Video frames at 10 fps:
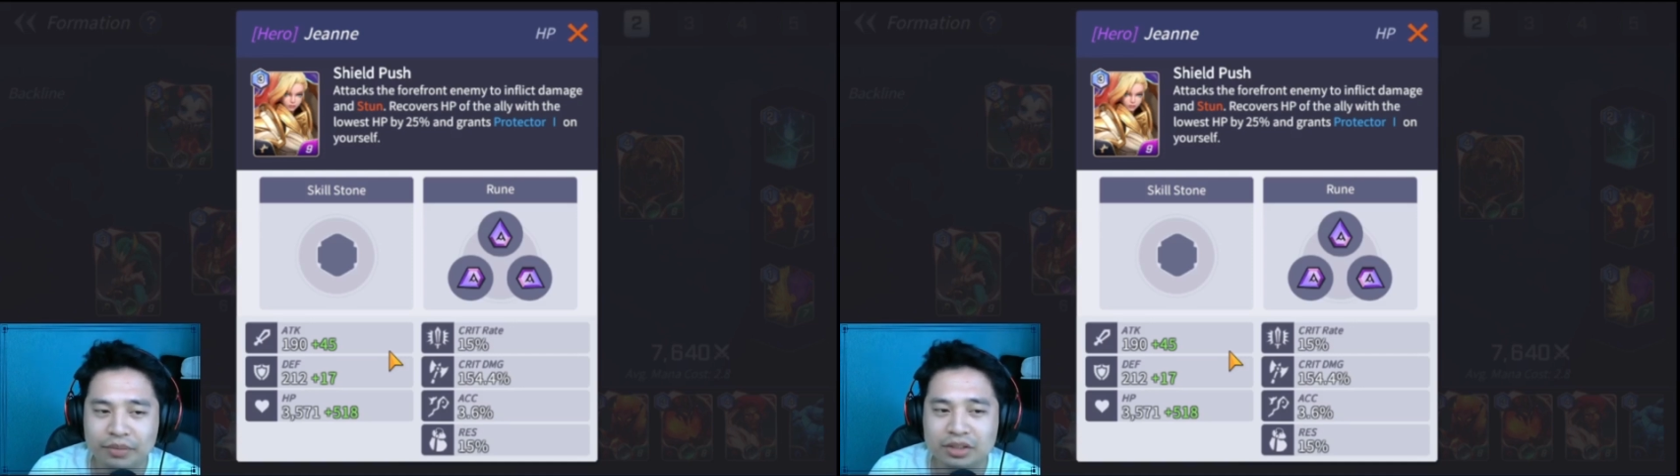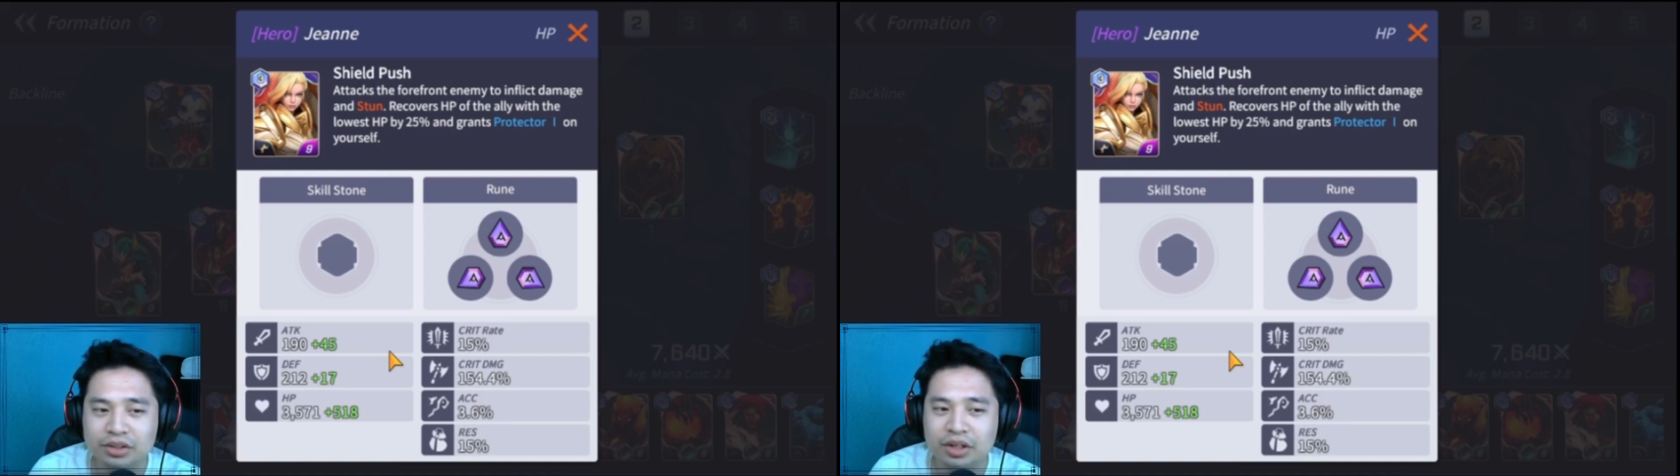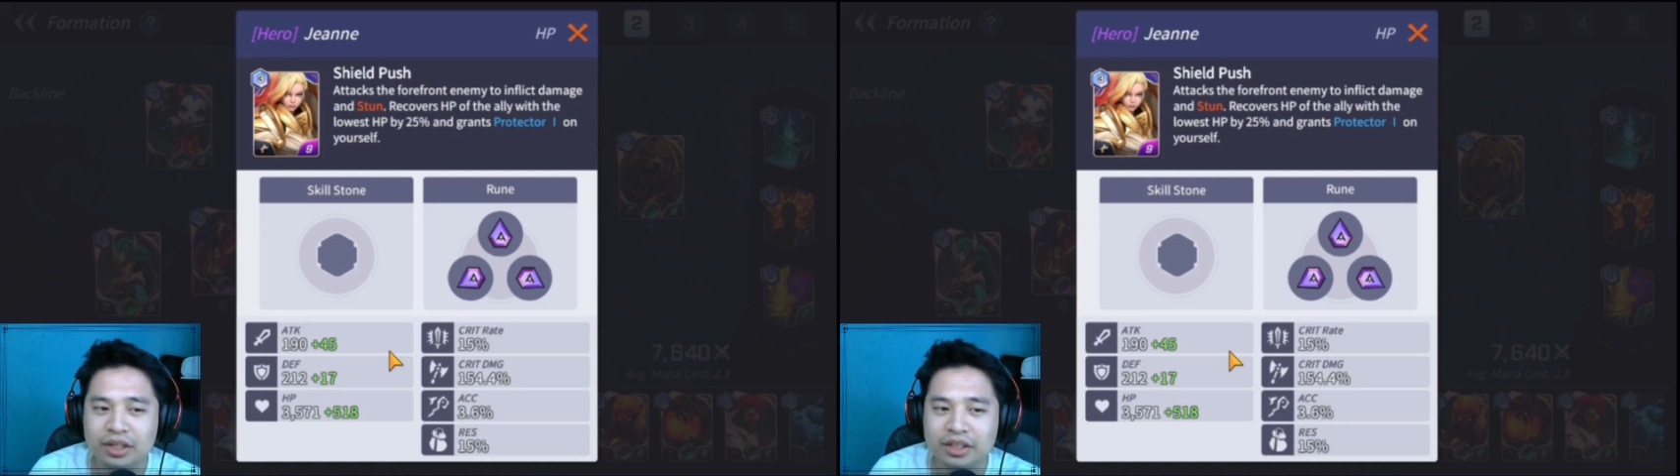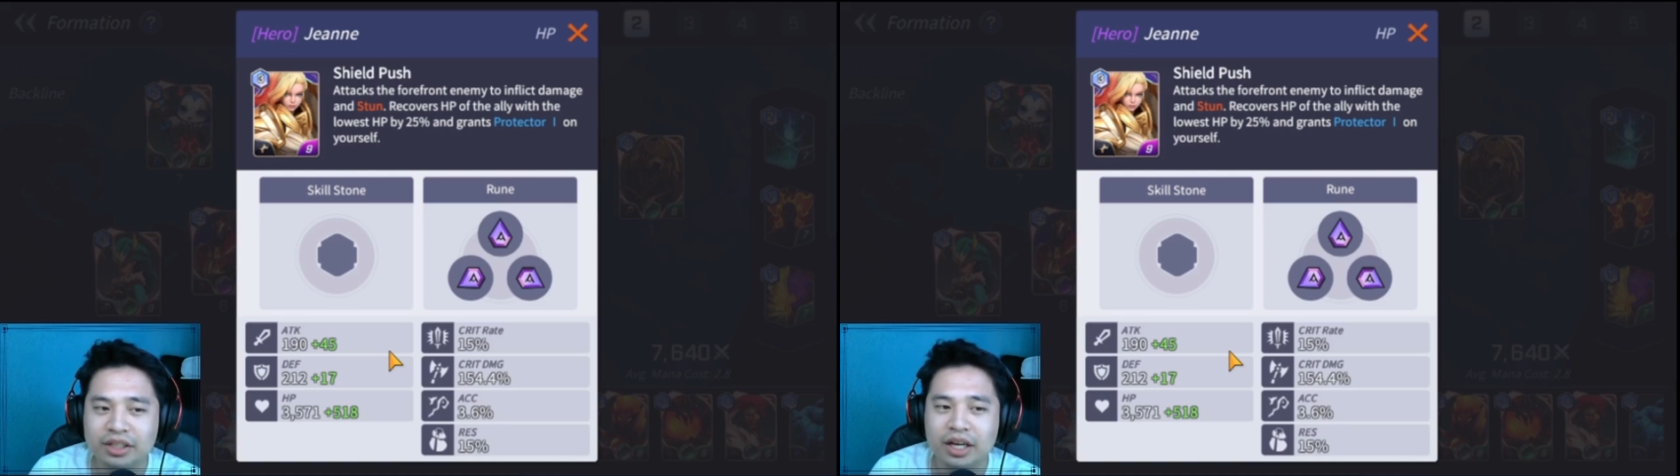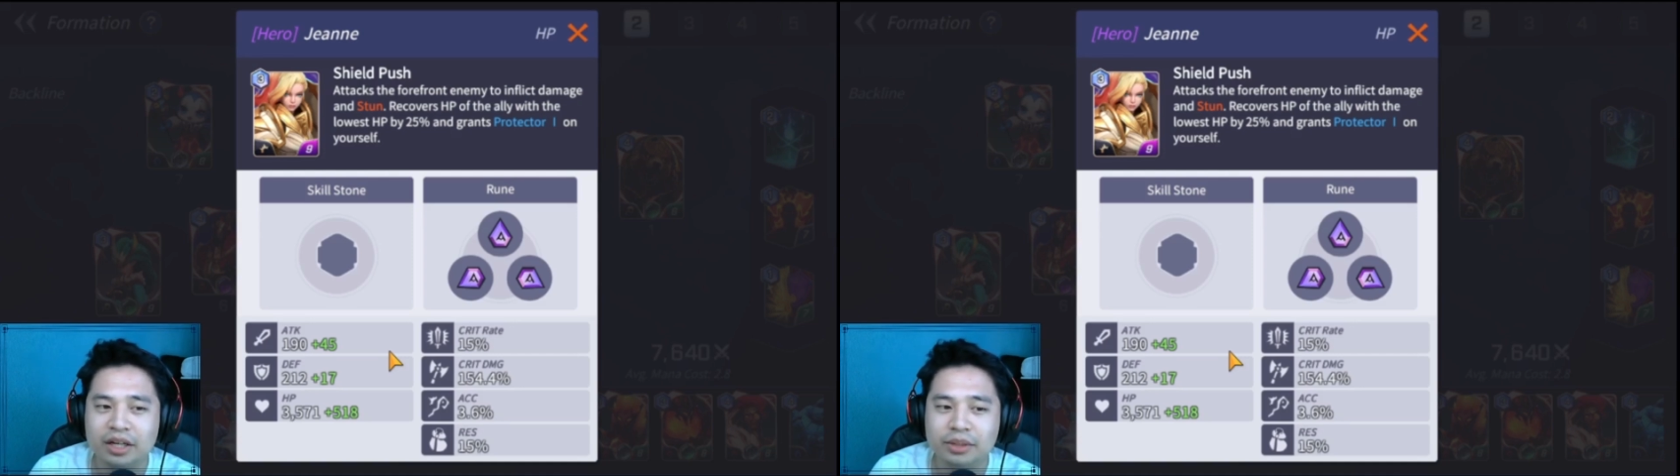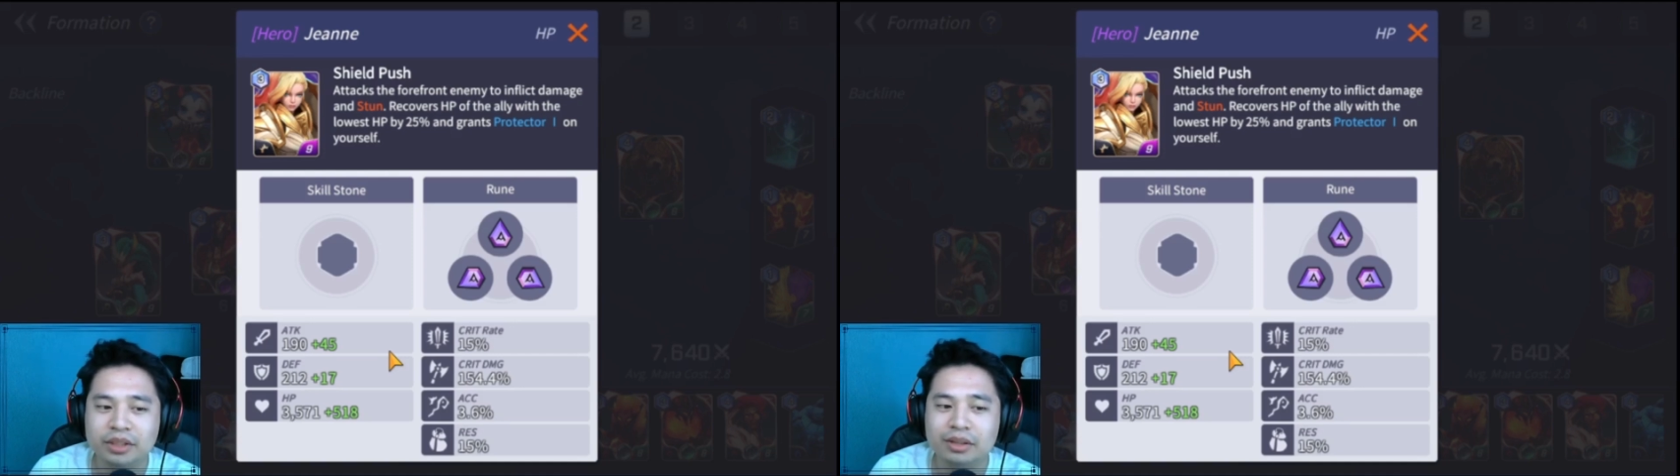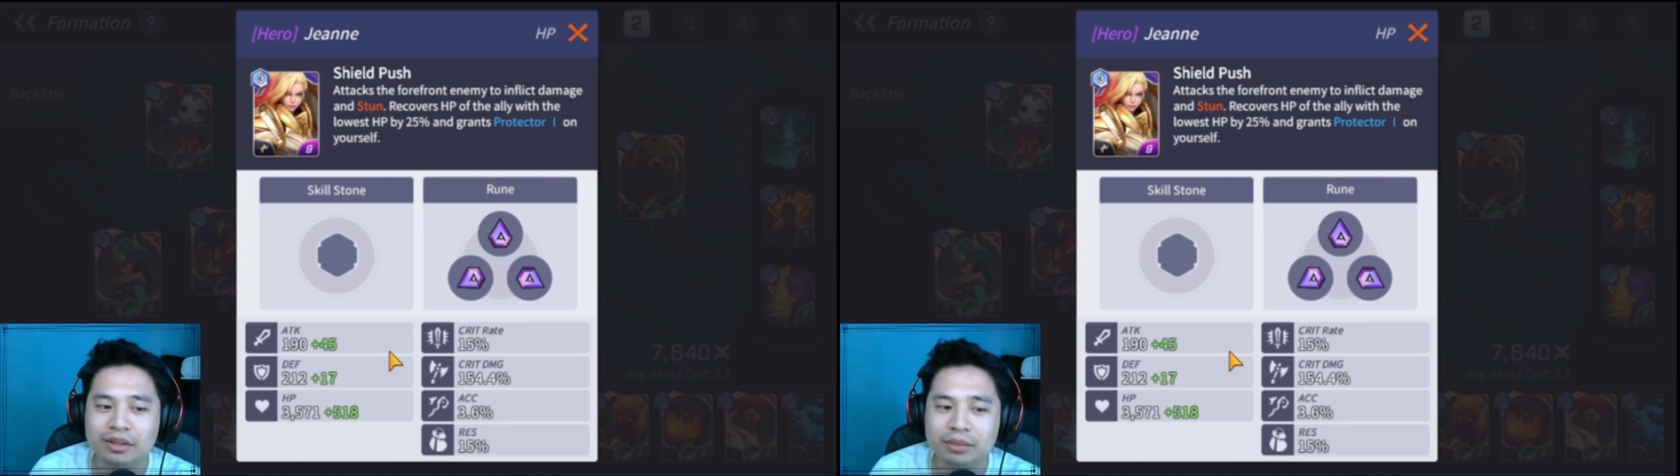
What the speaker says: stunning the enemy team,